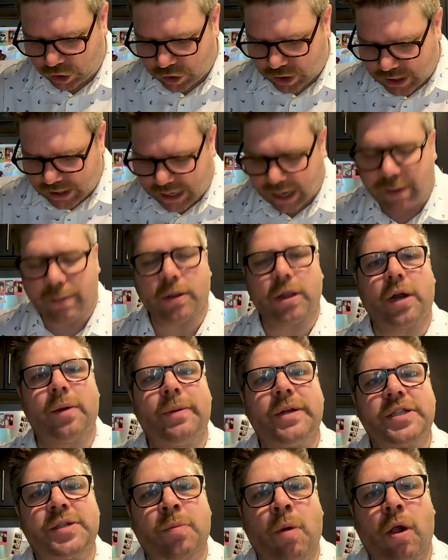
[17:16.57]
you can cut them a little
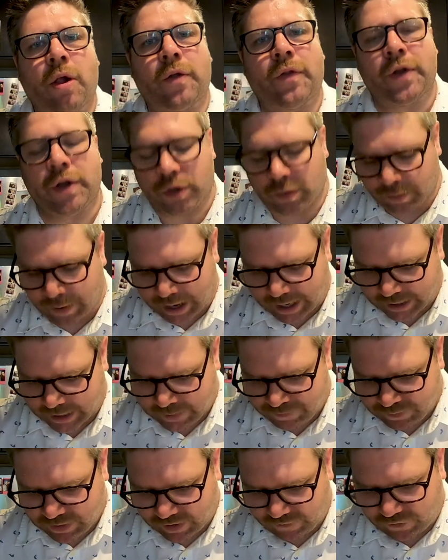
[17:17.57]
bit smaller than you might
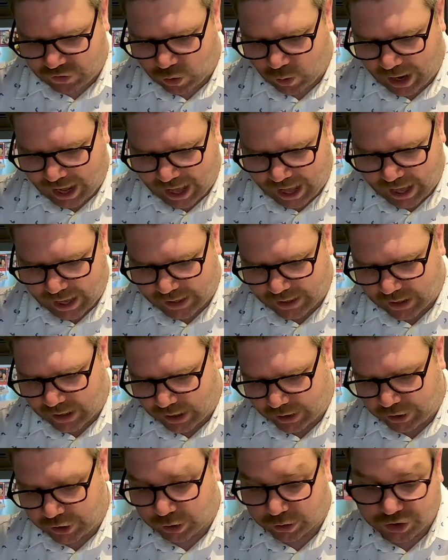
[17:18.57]
if you had,
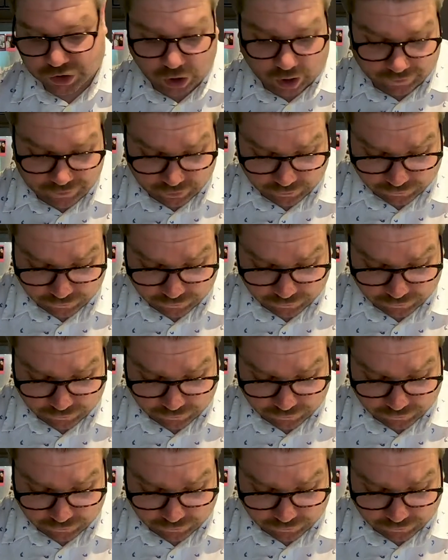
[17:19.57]
you know, softer